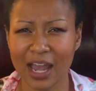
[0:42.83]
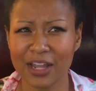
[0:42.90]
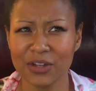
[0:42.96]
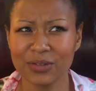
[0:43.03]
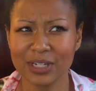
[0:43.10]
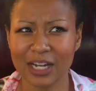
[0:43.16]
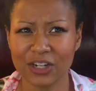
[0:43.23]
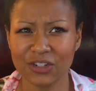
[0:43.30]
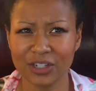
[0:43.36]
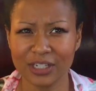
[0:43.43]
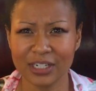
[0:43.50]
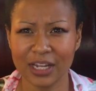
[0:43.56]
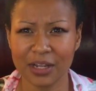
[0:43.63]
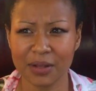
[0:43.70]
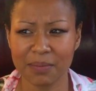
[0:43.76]
I used to actually
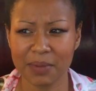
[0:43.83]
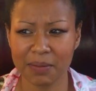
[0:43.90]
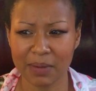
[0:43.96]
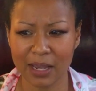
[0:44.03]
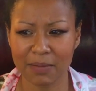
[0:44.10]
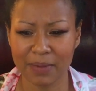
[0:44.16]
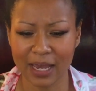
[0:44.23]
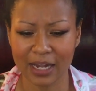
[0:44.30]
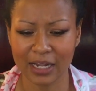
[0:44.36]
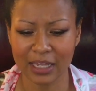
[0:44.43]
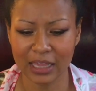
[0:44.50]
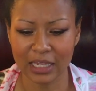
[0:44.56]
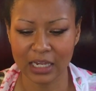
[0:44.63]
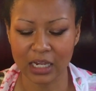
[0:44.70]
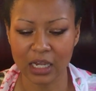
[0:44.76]
take my backpack, I
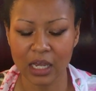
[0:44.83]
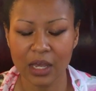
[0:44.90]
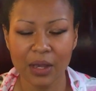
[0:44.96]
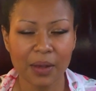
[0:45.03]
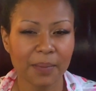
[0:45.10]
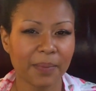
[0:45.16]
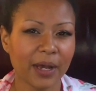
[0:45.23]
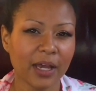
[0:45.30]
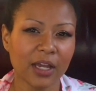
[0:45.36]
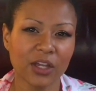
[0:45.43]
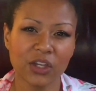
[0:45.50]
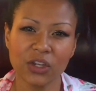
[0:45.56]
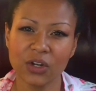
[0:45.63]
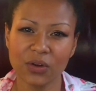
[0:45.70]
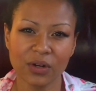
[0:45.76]
think, but
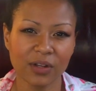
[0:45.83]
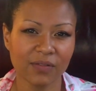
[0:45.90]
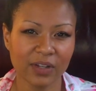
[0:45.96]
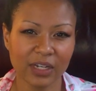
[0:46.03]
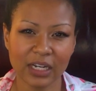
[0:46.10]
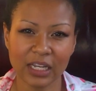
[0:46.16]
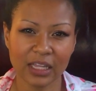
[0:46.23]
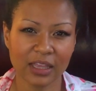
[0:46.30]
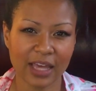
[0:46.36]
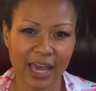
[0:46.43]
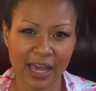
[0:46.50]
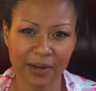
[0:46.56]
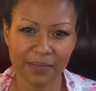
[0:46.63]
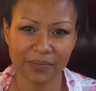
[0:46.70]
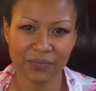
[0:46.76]
you don't even need that.